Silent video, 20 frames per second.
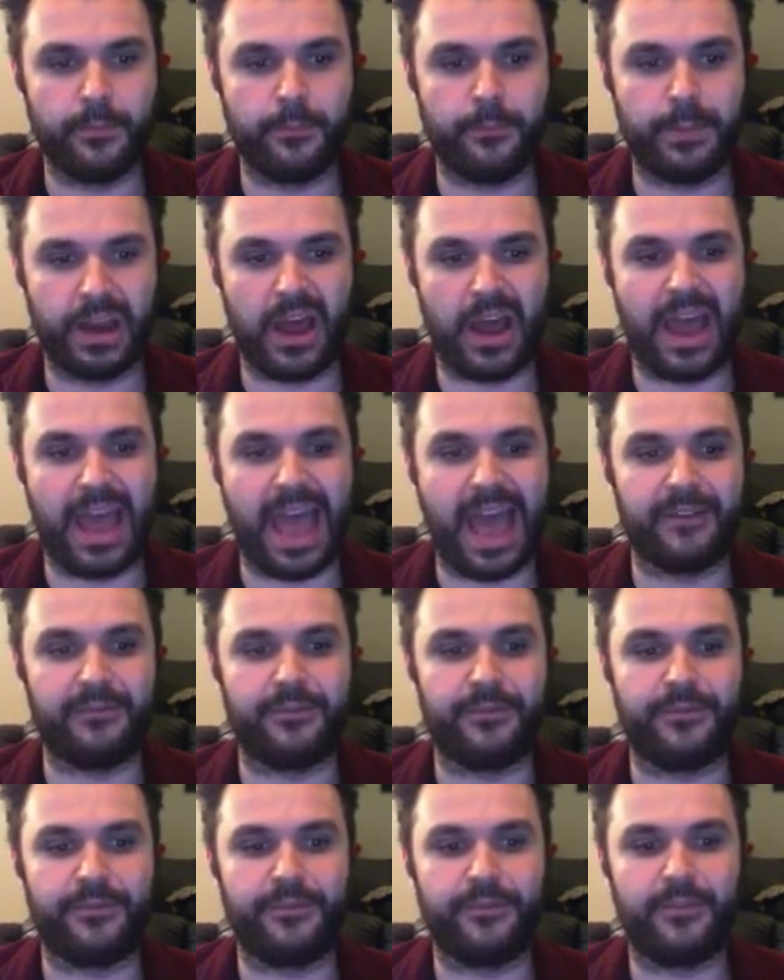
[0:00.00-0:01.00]
but I
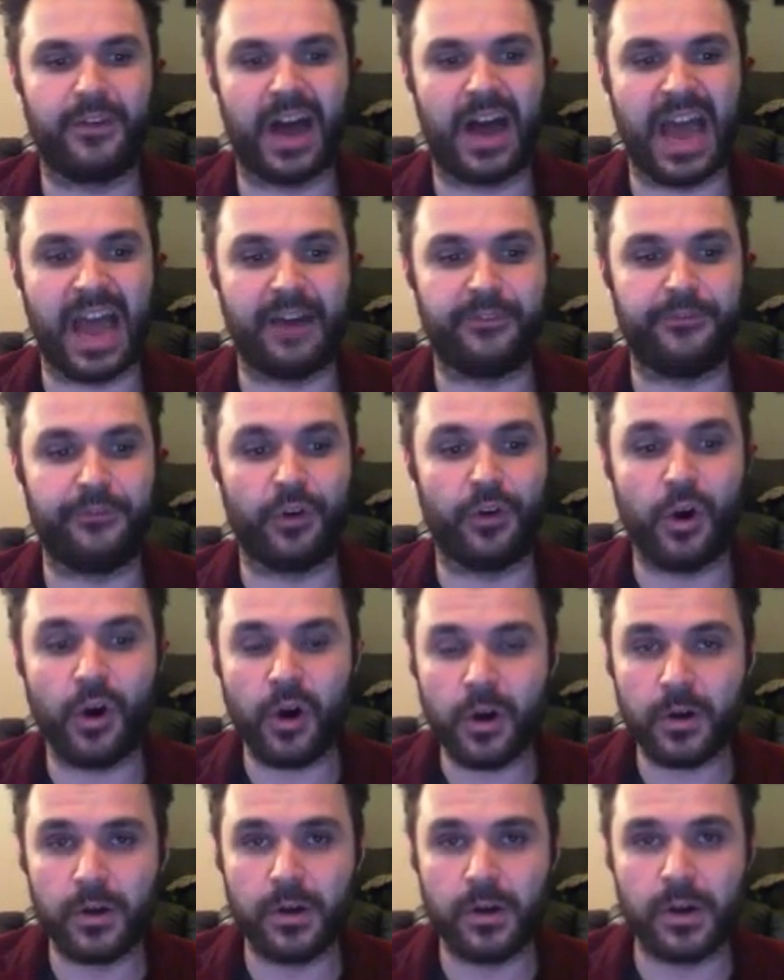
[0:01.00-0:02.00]
have
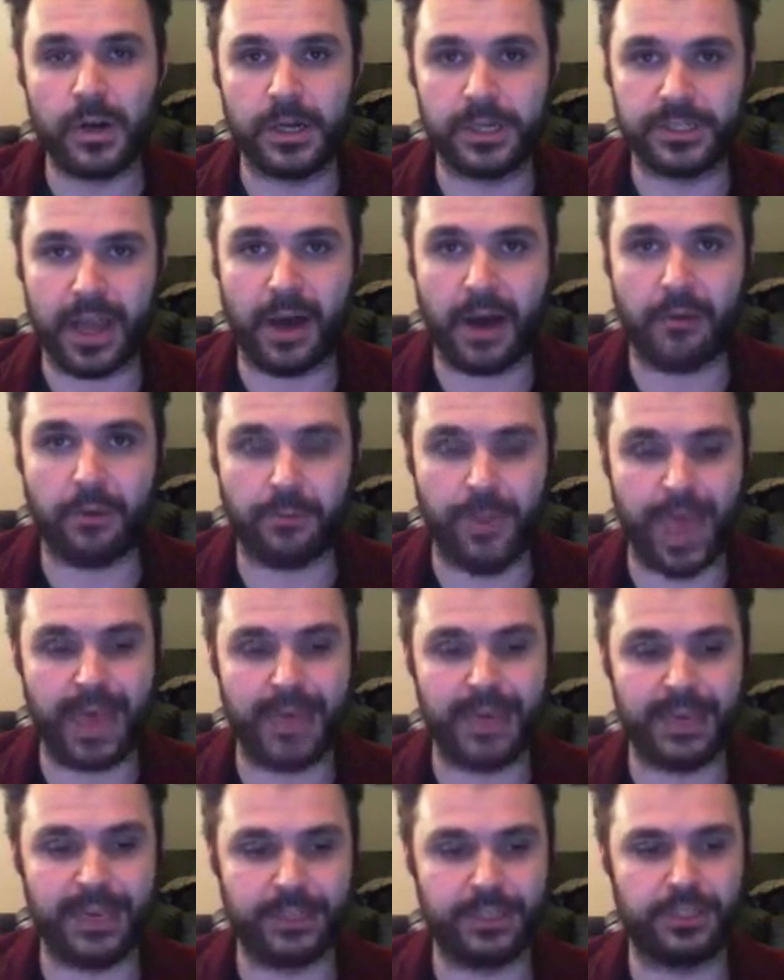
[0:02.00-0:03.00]
4, so I would pay an
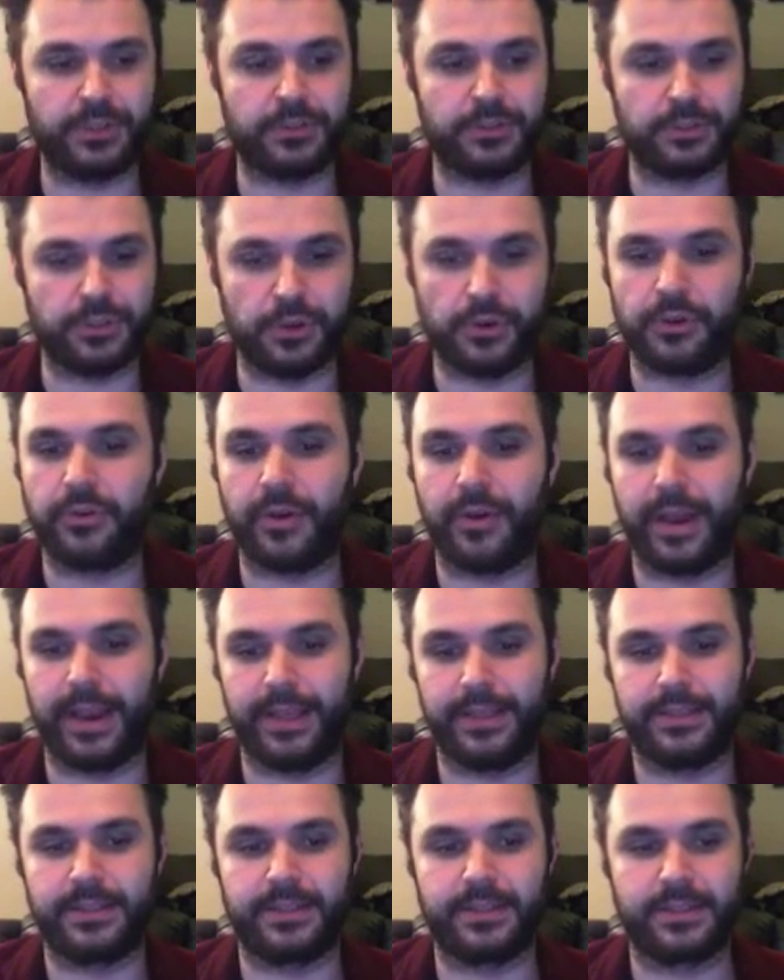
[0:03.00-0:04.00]
additional 2
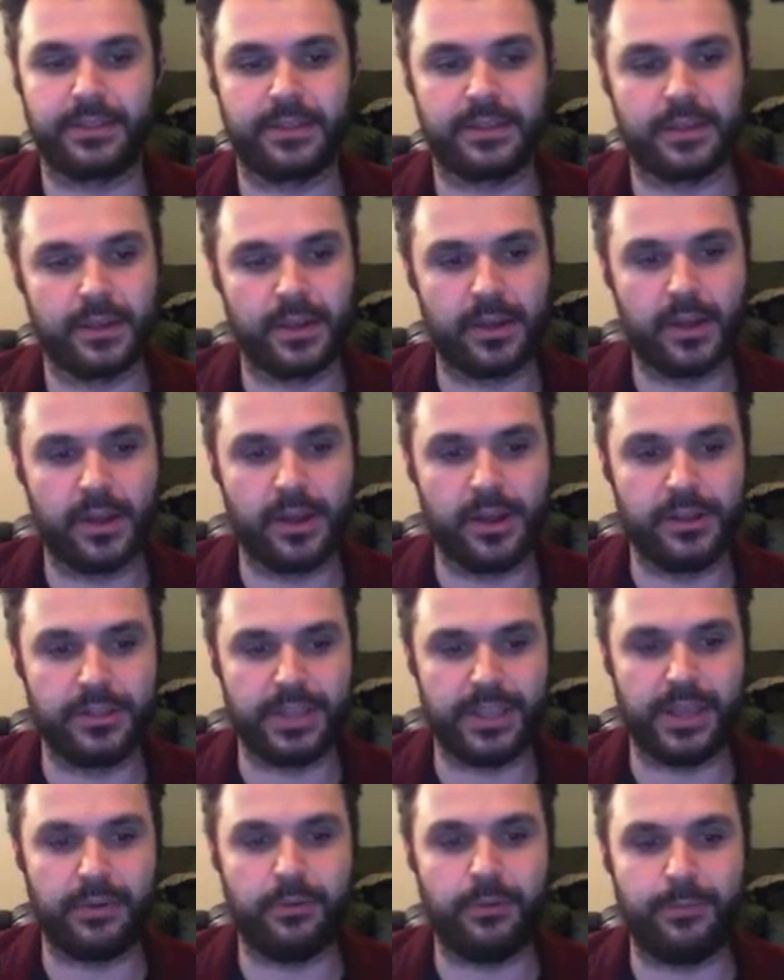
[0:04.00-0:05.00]
credits.
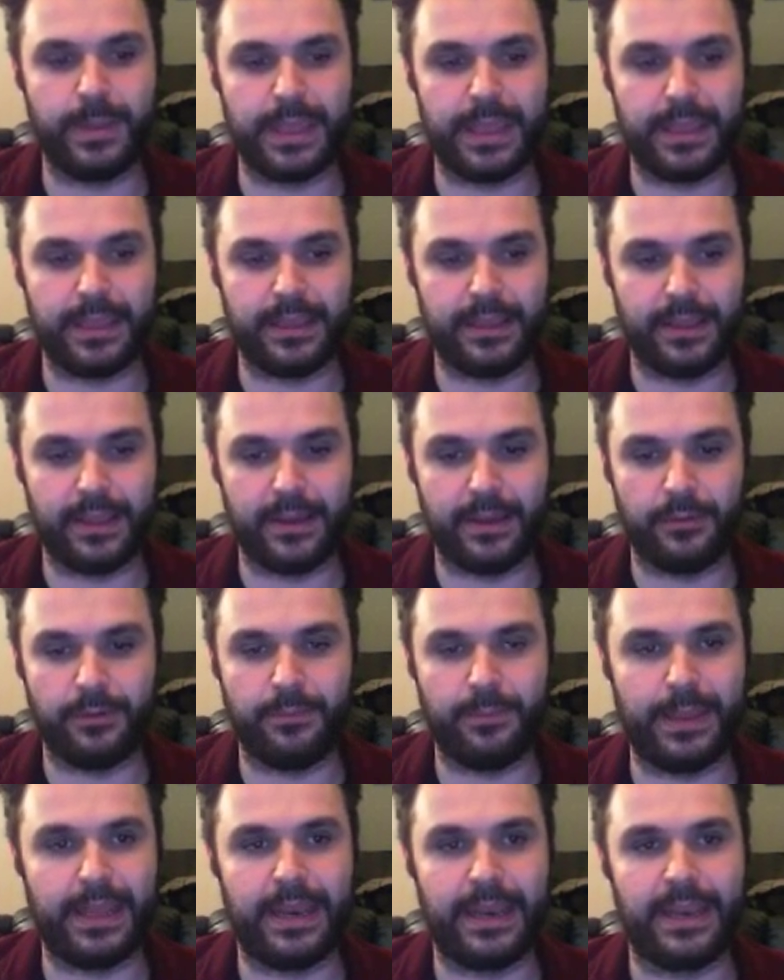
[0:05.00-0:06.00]
So it would be
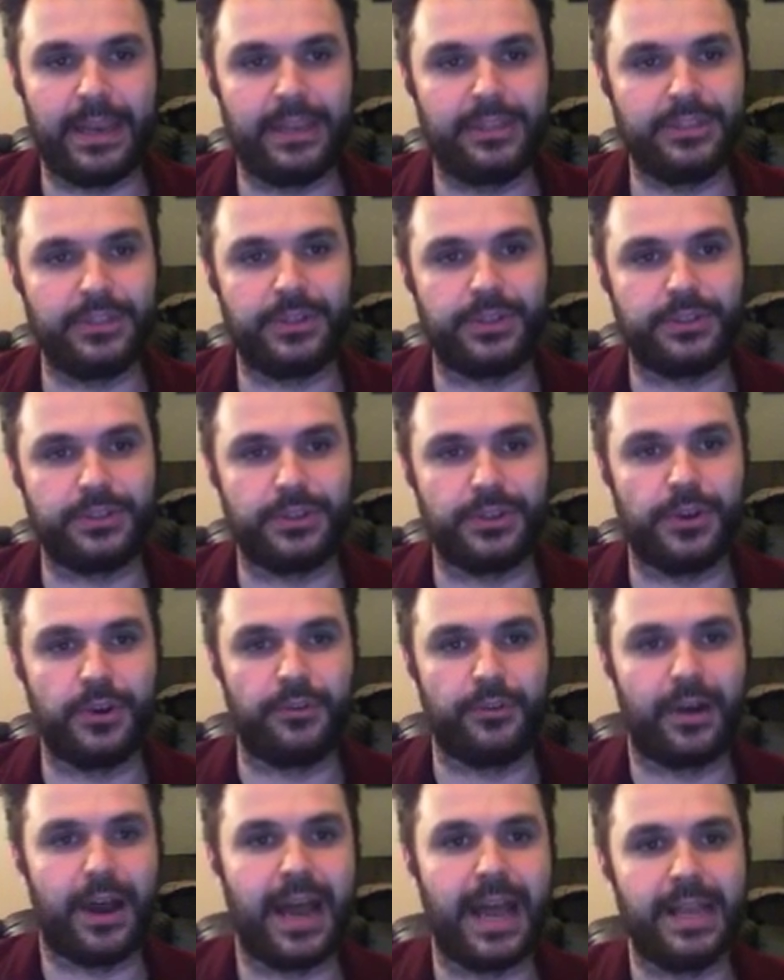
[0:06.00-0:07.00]
an additional
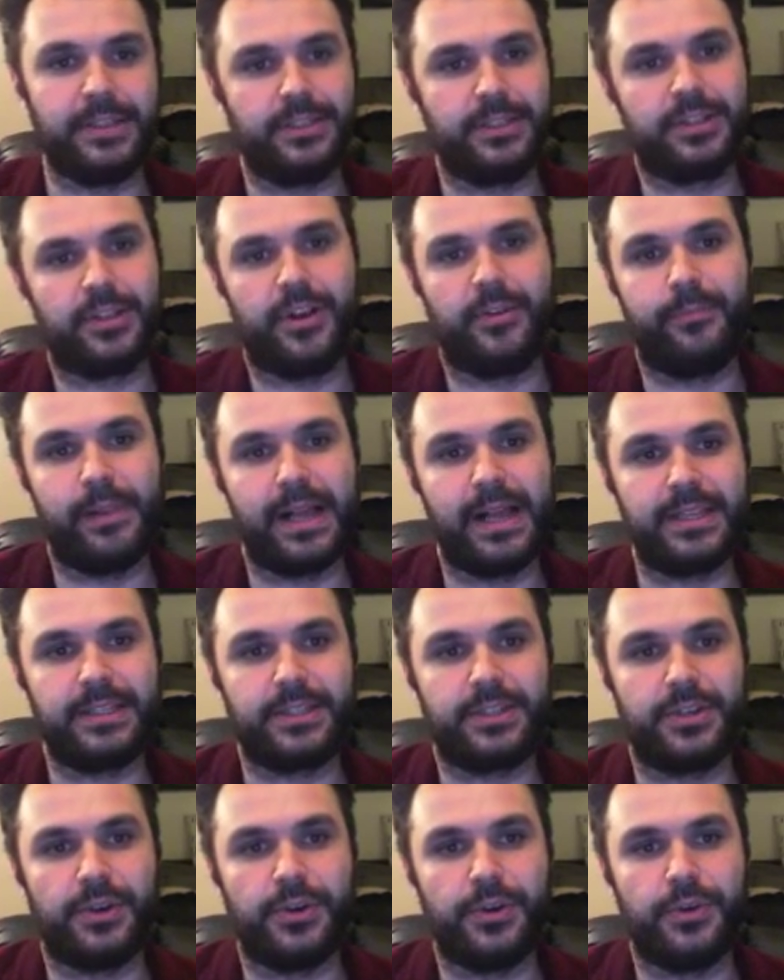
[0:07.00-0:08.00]
2, right? So plus
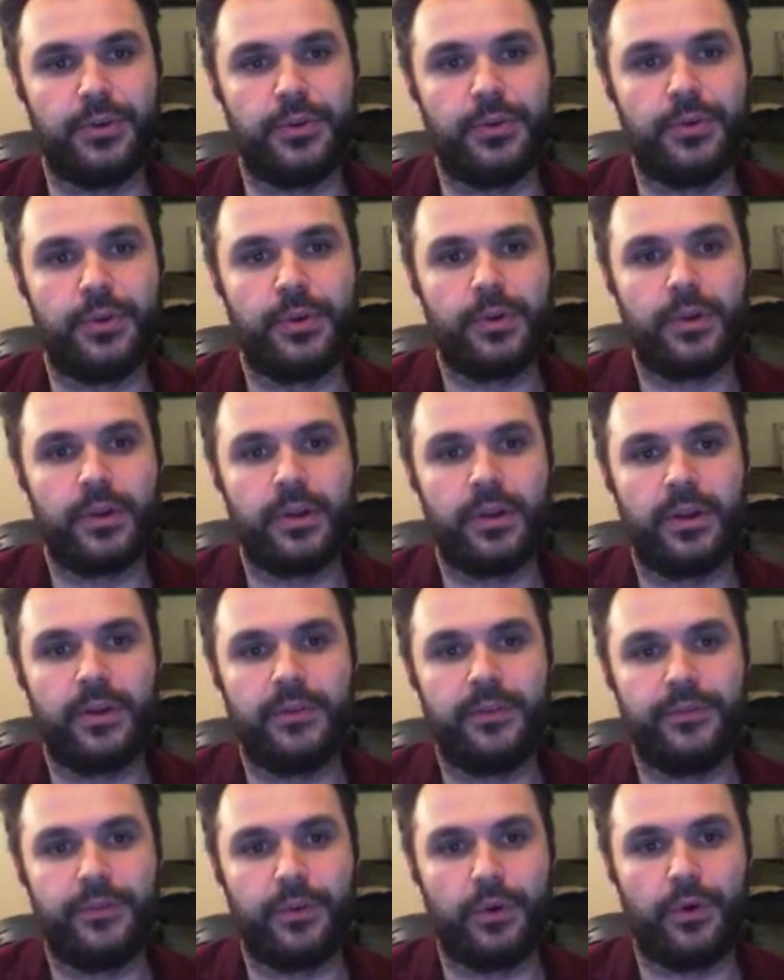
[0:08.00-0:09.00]
2
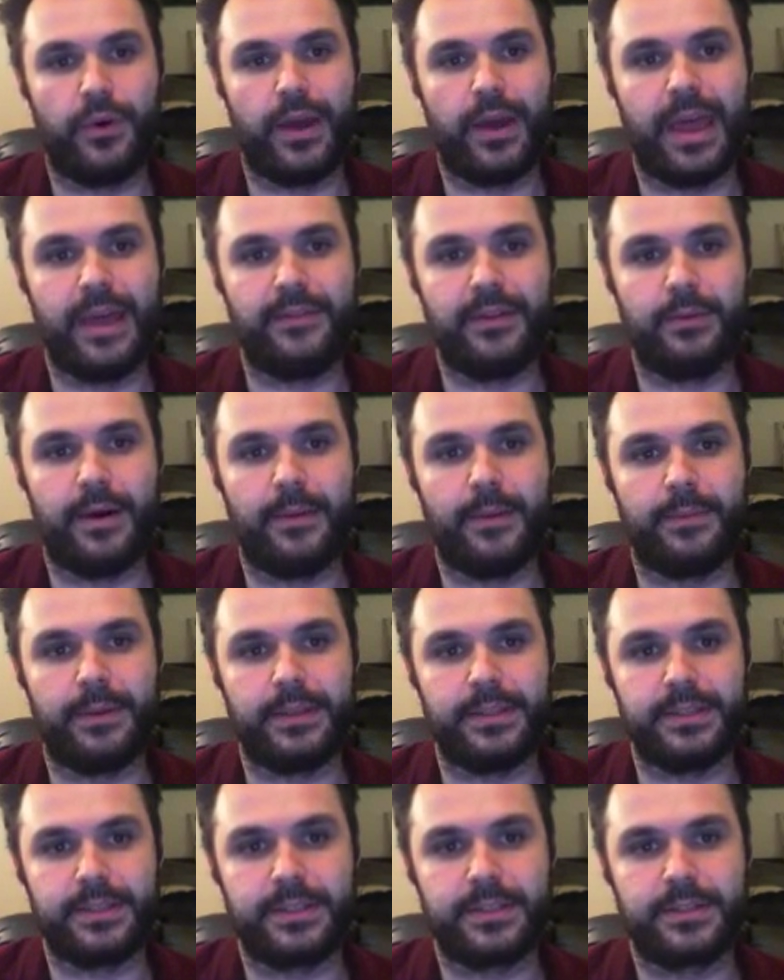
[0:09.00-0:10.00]
for heavy
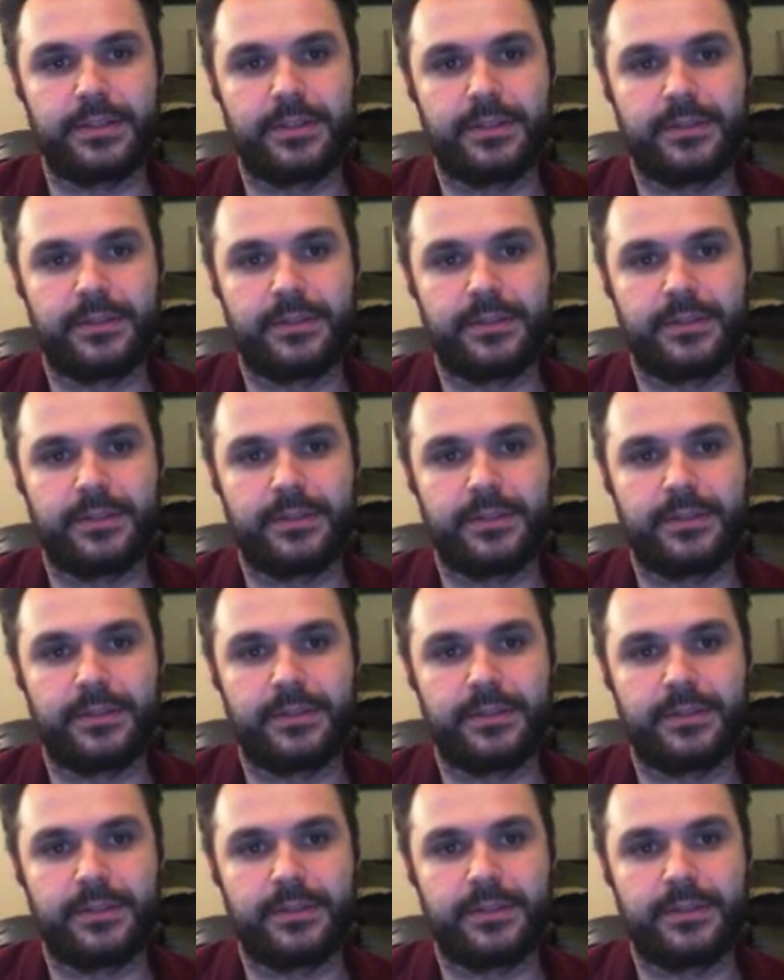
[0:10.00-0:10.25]
weapons